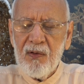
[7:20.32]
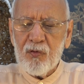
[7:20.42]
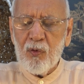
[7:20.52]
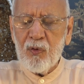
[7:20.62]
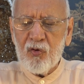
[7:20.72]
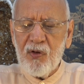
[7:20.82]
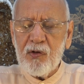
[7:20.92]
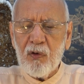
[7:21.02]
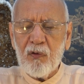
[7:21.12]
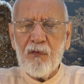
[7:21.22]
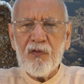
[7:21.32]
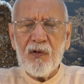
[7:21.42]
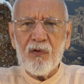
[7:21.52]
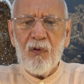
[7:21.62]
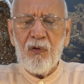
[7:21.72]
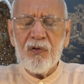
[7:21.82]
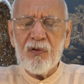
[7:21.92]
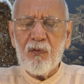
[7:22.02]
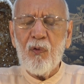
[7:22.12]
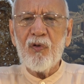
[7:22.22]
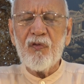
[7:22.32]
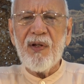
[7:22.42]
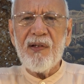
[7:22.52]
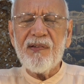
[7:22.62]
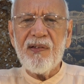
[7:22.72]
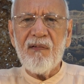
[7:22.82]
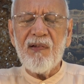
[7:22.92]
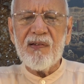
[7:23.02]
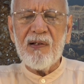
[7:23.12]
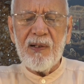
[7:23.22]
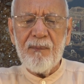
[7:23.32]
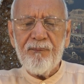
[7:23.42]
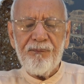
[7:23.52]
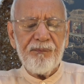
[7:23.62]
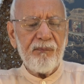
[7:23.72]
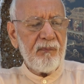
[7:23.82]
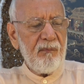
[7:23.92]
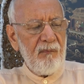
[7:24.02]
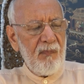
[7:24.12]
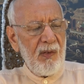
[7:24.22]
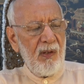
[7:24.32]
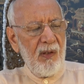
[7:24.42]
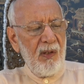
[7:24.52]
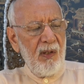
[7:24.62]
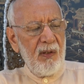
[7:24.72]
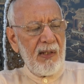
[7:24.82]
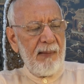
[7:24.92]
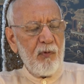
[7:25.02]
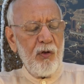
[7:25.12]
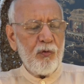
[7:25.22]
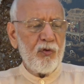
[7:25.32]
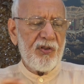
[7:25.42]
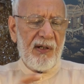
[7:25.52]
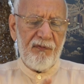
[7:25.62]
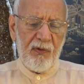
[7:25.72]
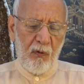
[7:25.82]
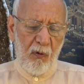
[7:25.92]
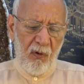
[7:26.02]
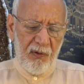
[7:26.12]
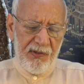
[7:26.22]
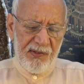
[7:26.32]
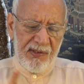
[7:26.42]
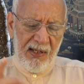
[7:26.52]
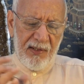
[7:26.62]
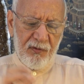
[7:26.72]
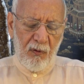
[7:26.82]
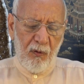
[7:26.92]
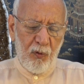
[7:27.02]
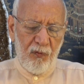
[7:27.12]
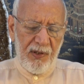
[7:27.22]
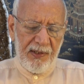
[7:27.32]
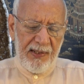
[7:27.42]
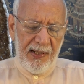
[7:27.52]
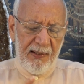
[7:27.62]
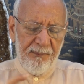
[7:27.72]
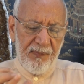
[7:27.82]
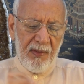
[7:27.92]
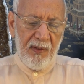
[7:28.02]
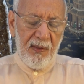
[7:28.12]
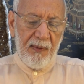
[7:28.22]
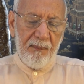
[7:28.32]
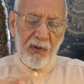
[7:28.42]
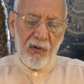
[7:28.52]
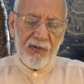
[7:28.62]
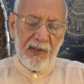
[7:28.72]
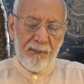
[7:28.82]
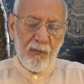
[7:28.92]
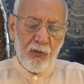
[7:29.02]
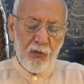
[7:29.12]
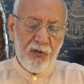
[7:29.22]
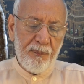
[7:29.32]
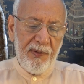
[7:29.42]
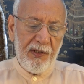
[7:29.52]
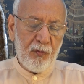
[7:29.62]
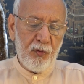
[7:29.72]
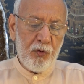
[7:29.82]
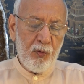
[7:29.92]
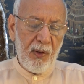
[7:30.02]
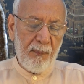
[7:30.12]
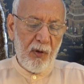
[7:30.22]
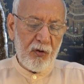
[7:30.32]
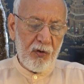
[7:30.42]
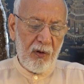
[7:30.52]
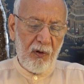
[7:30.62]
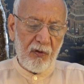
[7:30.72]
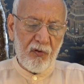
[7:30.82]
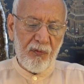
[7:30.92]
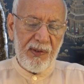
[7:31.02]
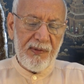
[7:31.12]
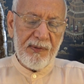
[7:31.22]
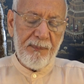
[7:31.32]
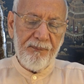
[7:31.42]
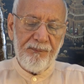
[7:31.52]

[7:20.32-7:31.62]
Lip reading: So treat your coughs and colds very seriously. Now I'm going to shuffle all these cards all over again, because I'm going to speak to you about your lotteries.